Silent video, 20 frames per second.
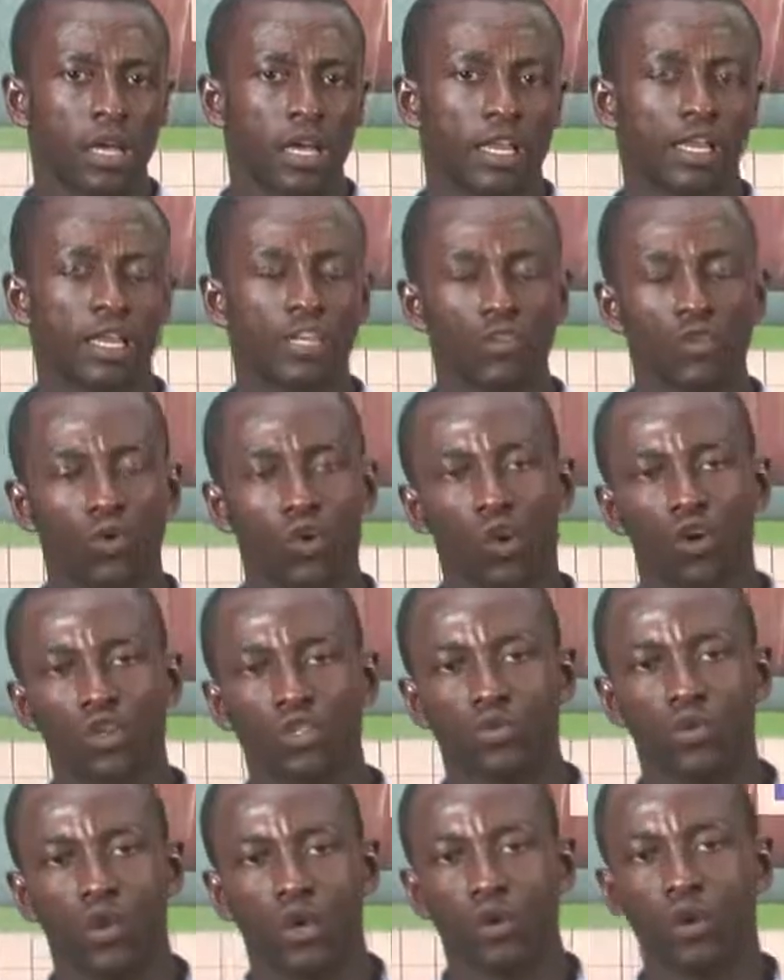In this
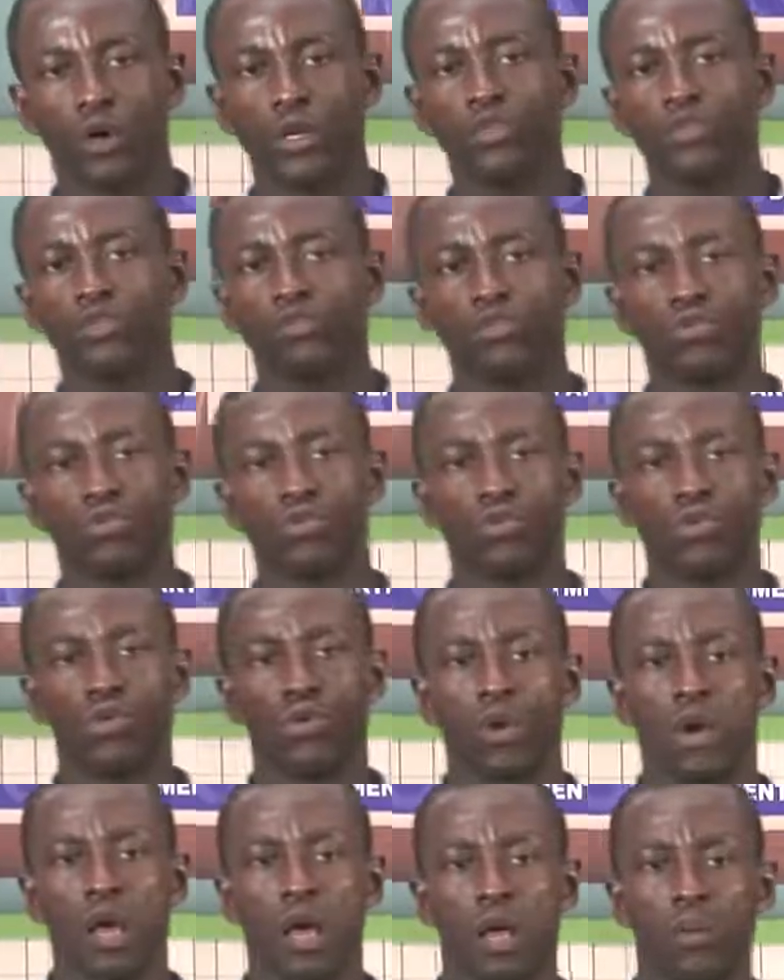course, we are going
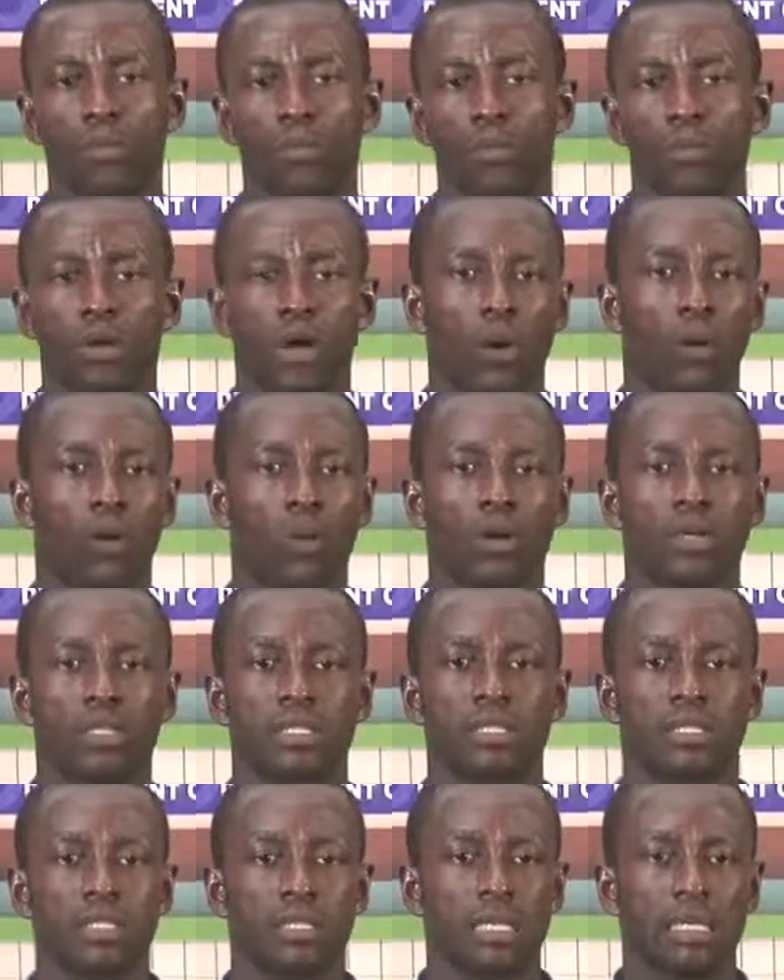to um, look at
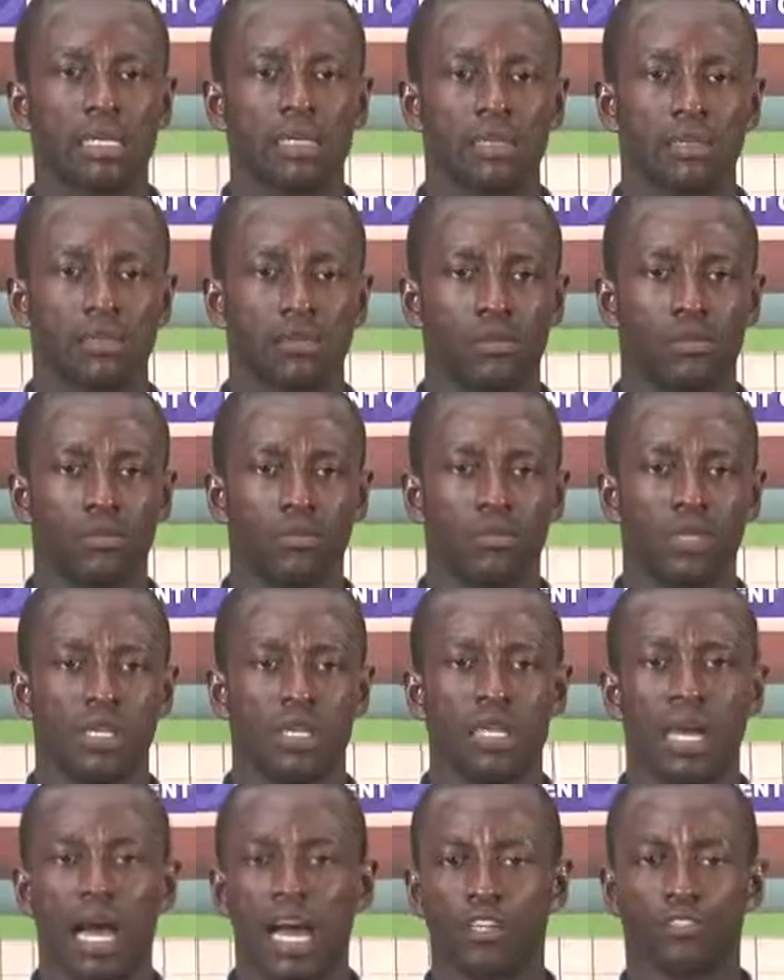what
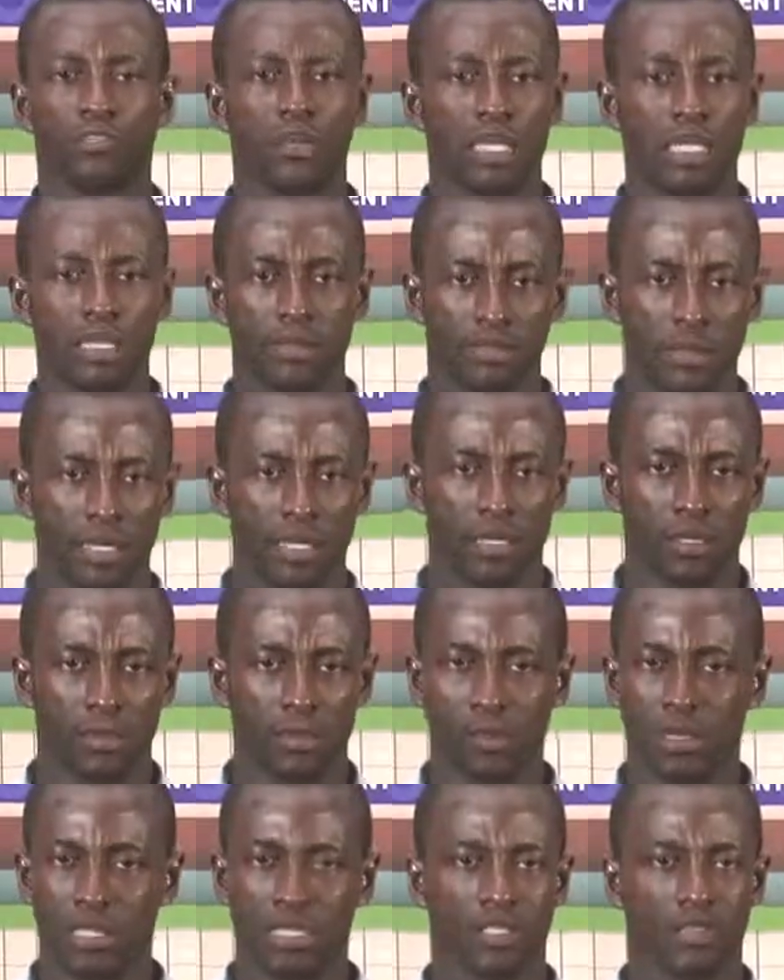we actually
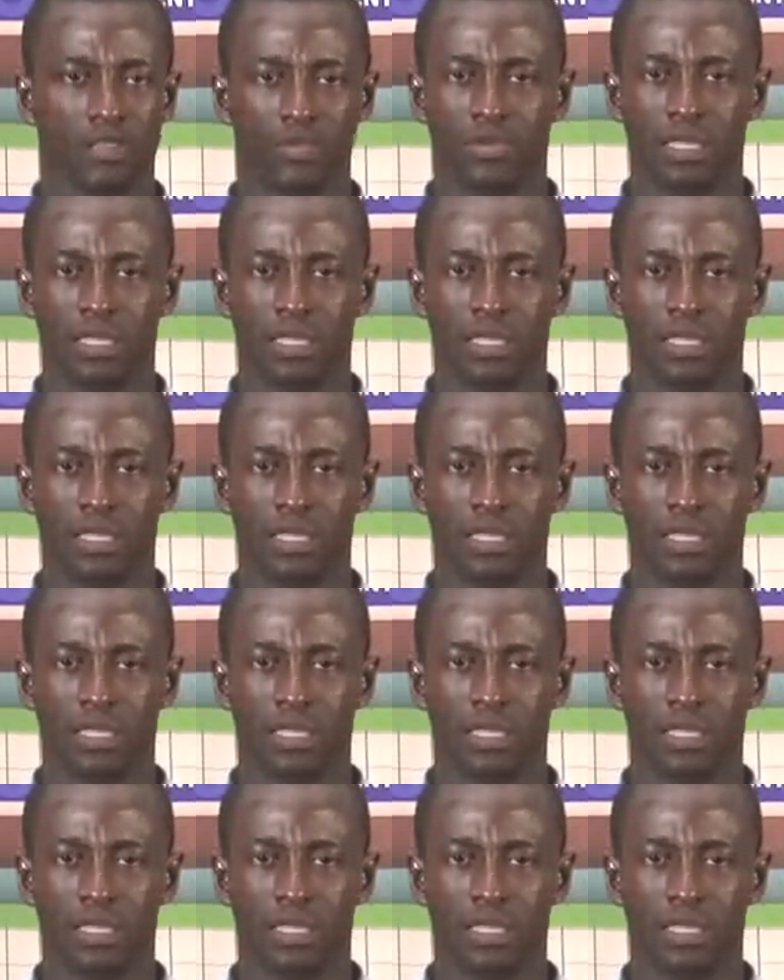mean, what is